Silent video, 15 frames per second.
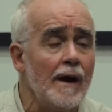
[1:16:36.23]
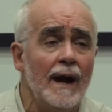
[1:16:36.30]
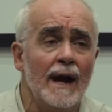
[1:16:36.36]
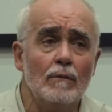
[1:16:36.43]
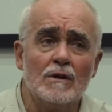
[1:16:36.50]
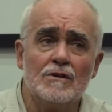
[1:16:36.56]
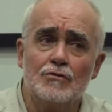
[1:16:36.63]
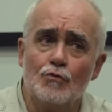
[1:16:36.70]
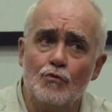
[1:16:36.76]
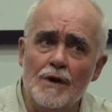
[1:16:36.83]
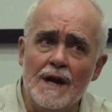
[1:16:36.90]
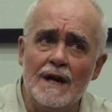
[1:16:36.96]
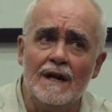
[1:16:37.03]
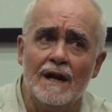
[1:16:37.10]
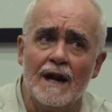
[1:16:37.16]
That was
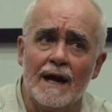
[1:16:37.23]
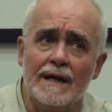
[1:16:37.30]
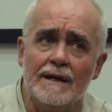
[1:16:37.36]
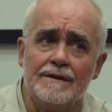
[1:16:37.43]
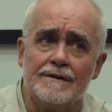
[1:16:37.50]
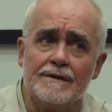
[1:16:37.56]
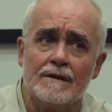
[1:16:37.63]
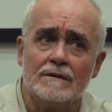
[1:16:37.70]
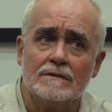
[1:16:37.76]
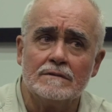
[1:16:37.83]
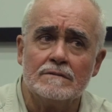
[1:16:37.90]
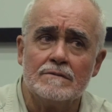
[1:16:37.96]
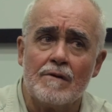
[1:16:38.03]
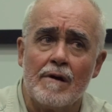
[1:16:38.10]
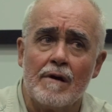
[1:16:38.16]
really light,
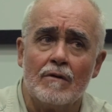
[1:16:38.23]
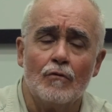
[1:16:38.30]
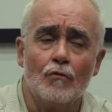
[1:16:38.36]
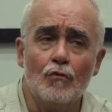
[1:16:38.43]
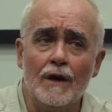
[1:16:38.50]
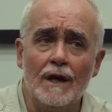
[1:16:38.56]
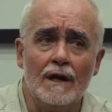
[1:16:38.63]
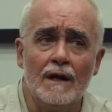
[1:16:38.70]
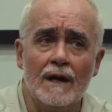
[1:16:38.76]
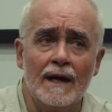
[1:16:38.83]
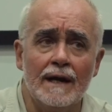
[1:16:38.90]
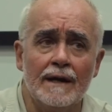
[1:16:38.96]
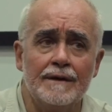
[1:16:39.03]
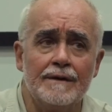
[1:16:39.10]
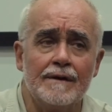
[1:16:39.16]
really
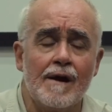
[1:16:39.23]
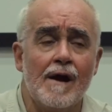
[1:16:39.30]
light.